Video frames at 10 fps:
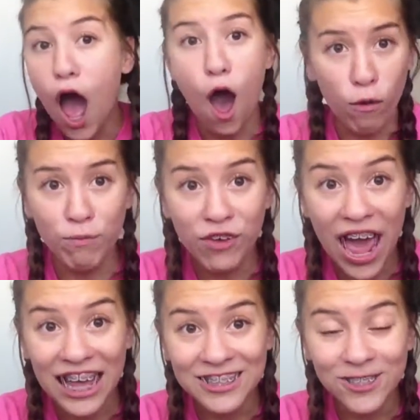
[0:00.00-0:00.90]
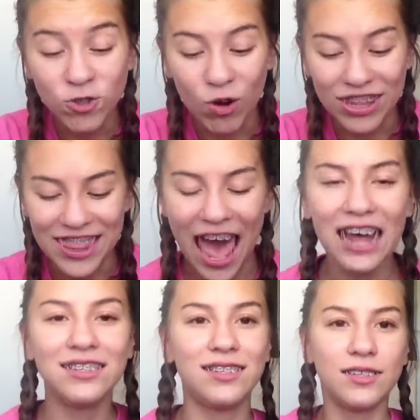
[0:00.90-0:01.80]
Hope you guys enjoyed
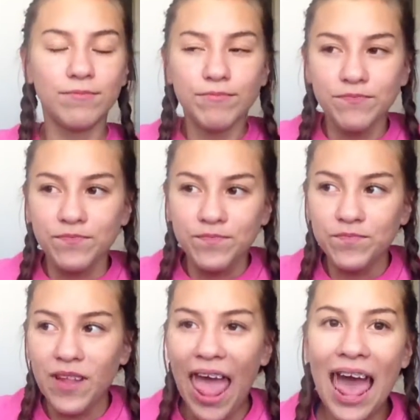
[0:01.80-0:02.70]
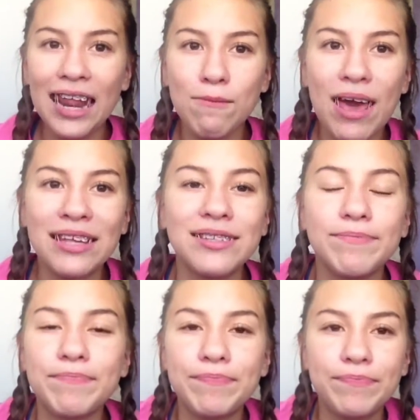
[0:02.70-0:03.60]
that. Anyways,
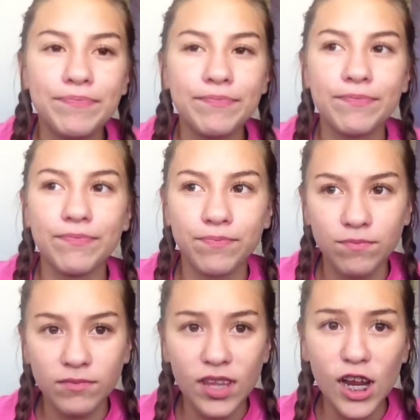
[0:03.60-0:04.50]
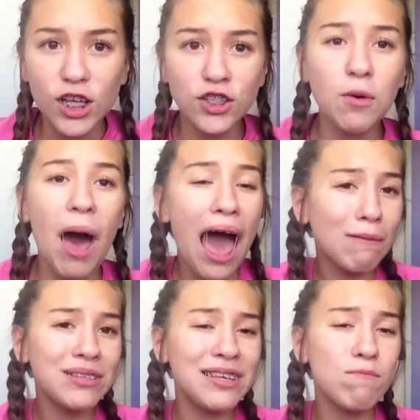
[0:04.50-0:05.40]
so I
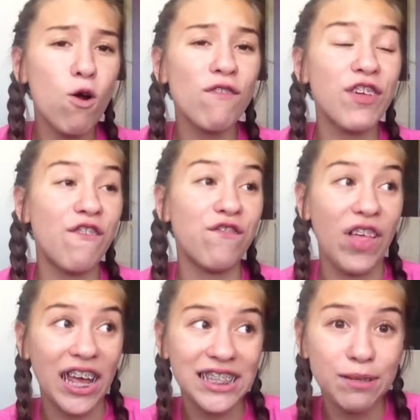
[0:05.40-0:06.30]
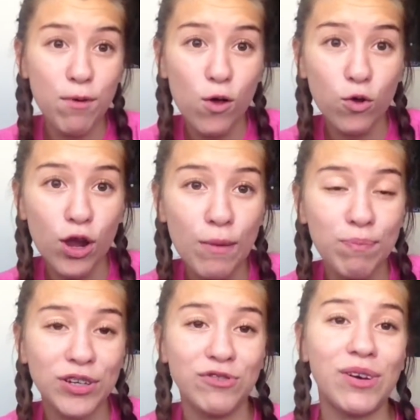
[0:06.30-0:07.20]
was in more of the flexible
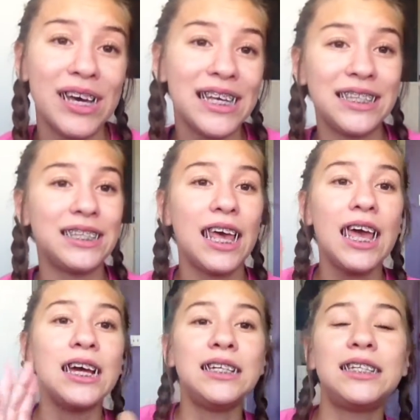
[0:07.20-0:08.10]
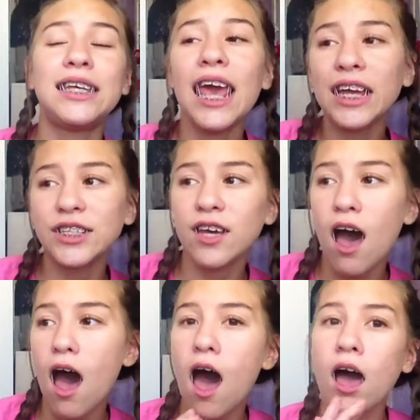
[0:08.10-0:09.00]
group, which was
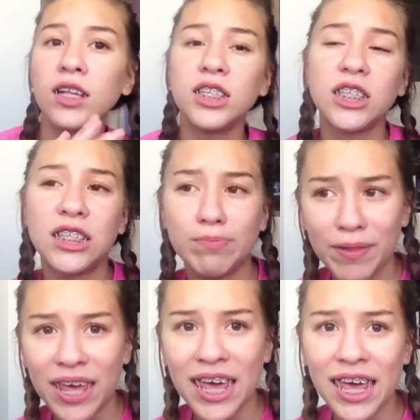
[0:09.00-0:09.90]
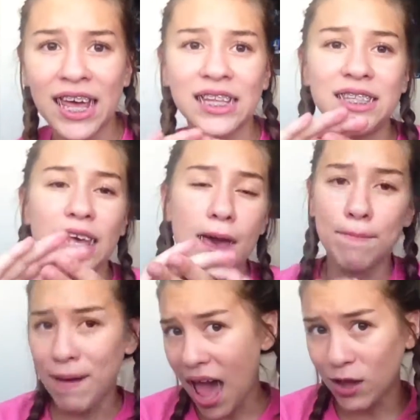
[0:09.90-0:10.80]
TikToks, splits,
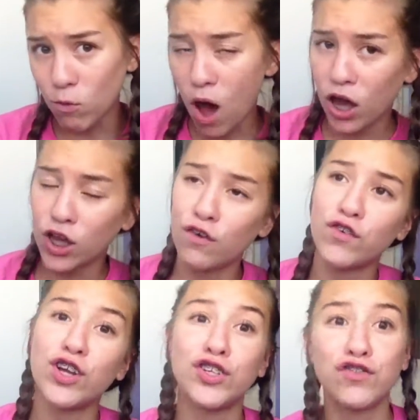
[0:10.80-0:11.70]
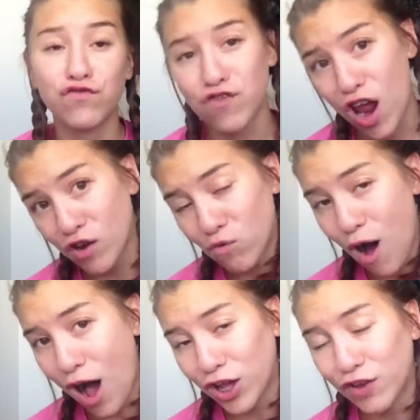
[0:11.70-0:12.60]
back walkovers, front
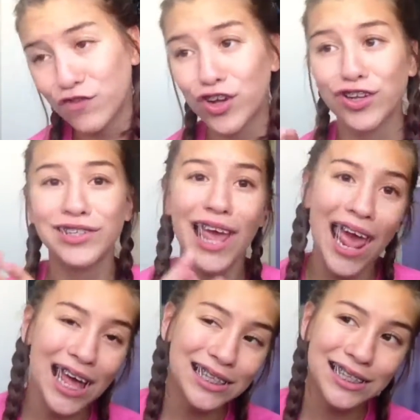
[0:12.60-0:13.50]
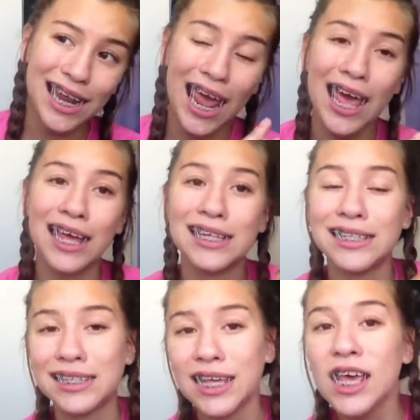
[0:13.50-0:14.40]
walkovers,
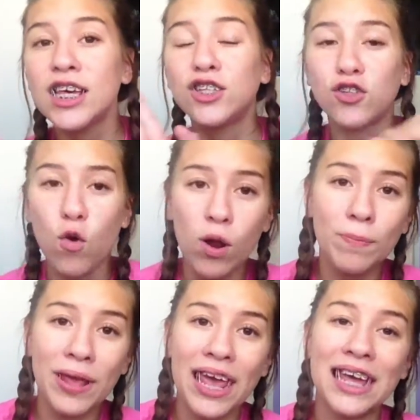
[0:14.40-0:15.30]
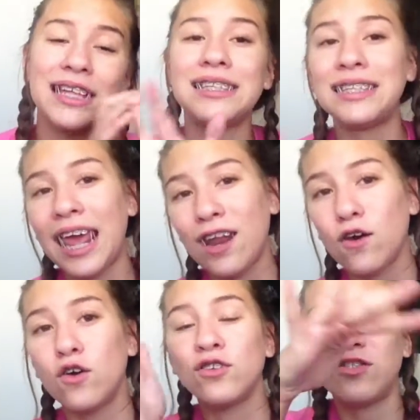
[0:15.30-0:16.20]
handstands, scorpions,
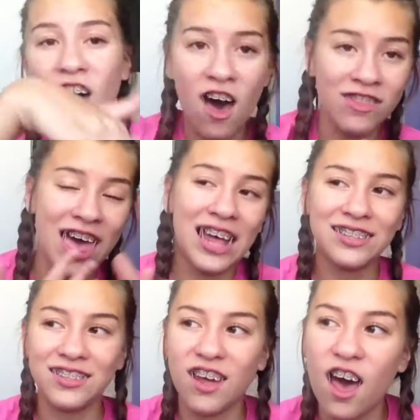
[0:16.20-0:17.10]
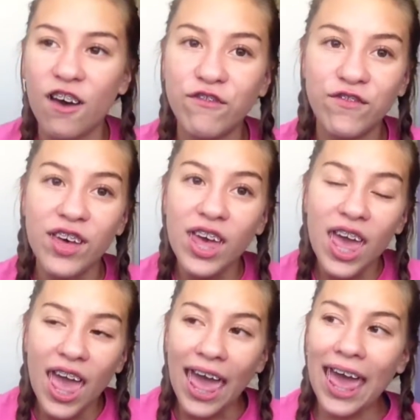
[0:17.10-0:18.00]
needles, all that stuff.
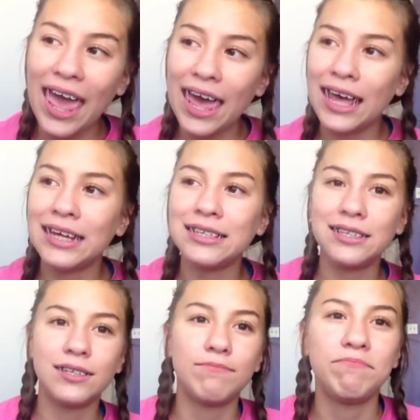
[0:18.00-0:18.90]
And